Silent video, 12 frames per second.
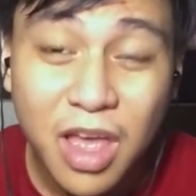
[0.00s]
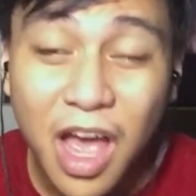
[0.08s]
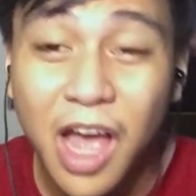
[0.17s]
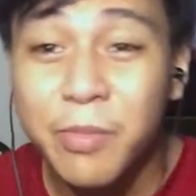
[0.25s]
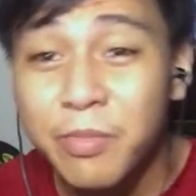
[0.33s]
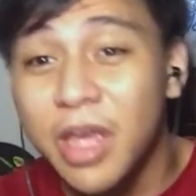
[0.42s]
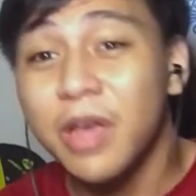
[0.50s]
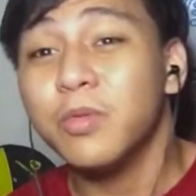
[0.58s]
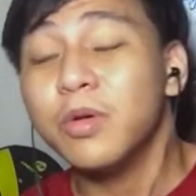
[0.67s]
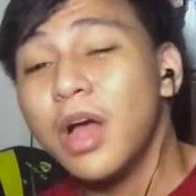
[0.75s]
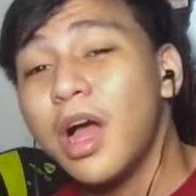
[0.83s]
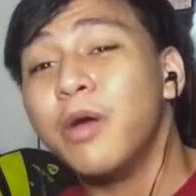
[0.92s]
I make
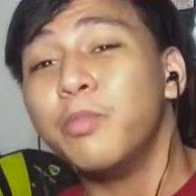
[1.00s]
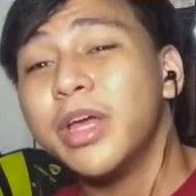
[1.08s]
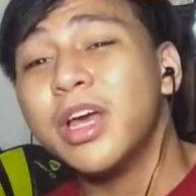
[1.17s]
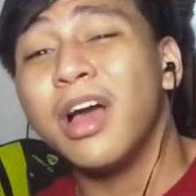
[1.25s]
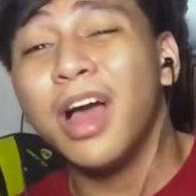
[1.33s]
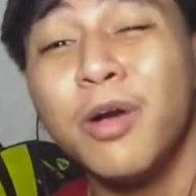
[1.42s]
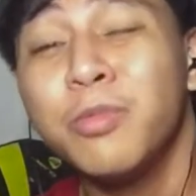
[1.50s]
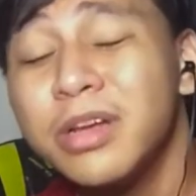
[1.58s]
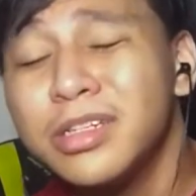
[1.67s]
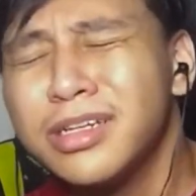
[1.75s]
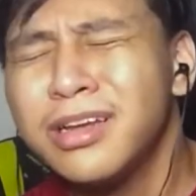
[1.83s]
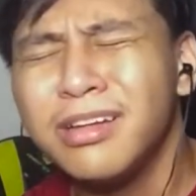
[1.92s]
how
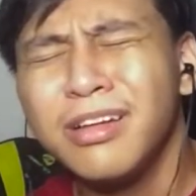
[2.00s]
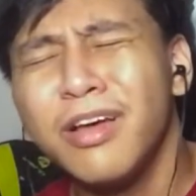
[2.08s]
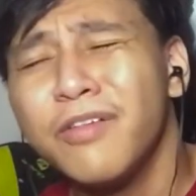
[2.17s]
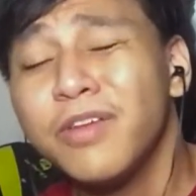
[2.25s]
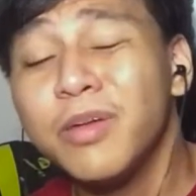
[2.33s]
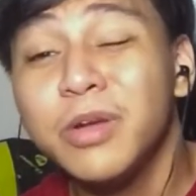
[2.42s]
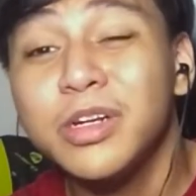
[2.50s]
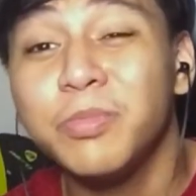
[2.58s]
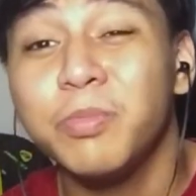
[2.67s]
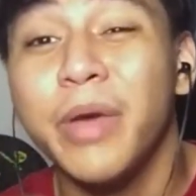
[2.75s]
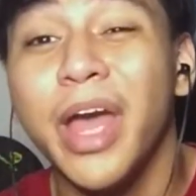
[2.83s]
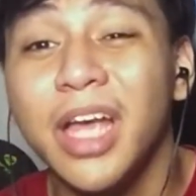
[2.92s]
much? 500
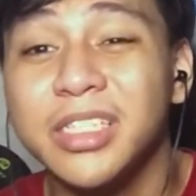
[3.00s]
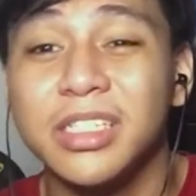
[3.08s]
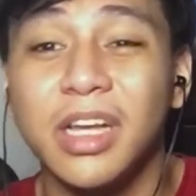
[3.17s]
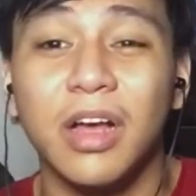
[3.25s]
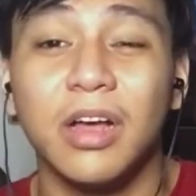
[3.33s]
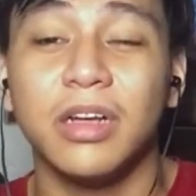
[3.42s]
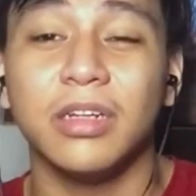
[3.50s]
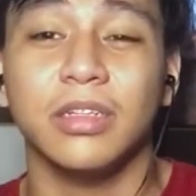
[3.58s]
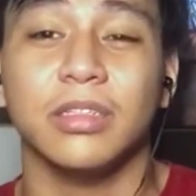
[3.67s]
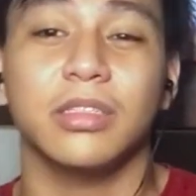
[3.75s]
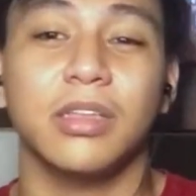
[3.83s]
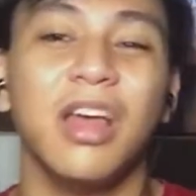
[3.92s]

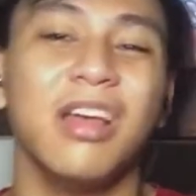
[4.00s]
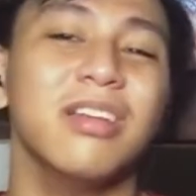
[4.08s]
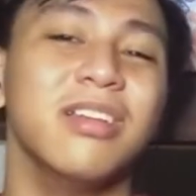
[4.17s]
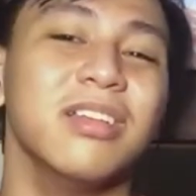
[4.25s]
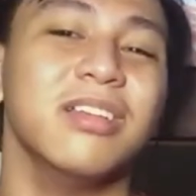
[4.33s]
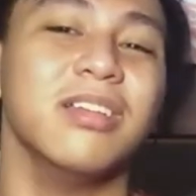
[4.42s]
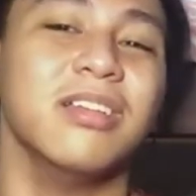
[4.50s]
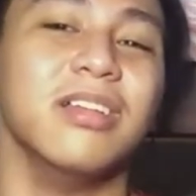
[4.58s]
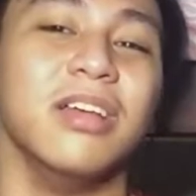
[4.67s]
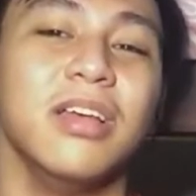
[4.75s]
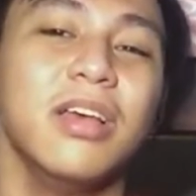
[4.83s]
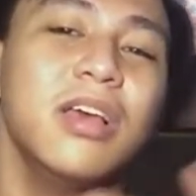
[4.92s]
pesos.
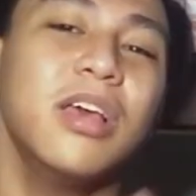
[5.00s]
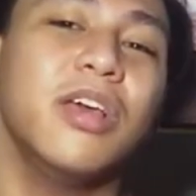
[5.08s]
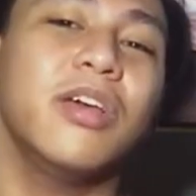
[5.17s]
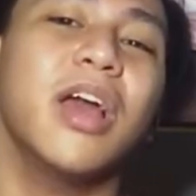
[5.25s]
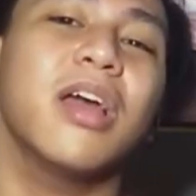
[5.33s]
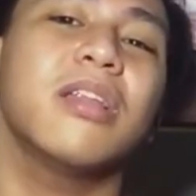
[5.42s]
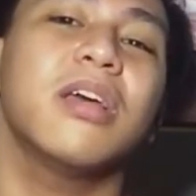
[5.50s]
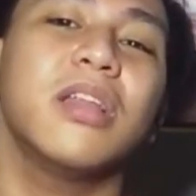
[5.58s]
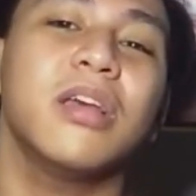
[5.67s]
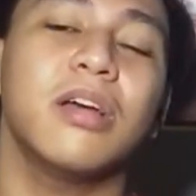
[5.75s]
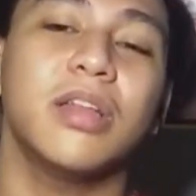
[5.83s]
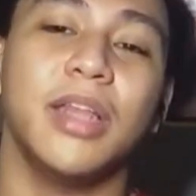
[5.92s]
You got
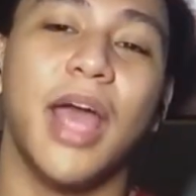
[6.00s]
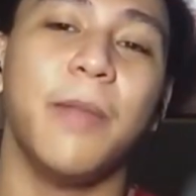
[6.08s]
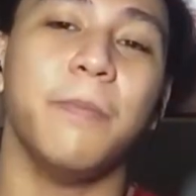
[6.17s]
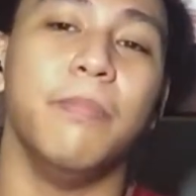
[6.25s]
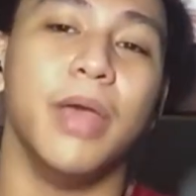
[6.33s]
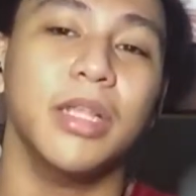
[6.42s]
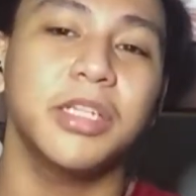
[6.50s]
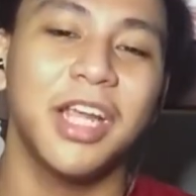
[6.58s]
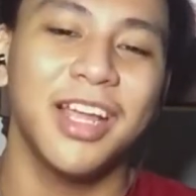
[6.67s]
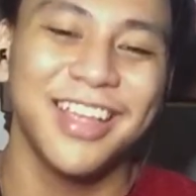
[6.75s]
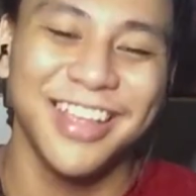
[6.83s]
nothing on that, bitch.